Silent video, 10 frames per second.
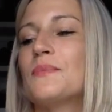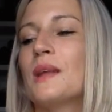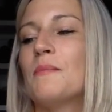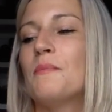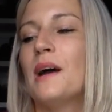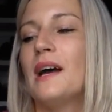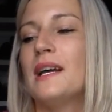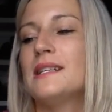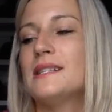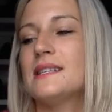
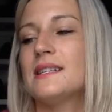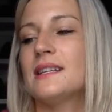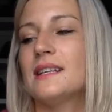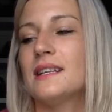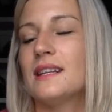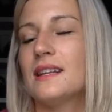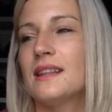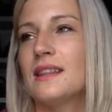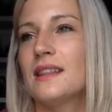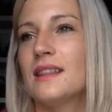But
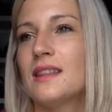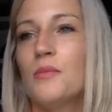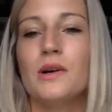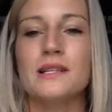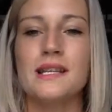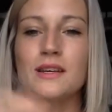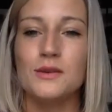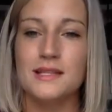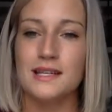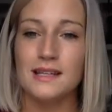the books that you
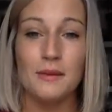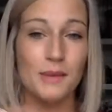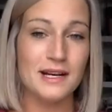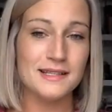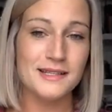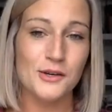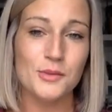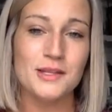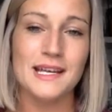see at like Barnes & Noble,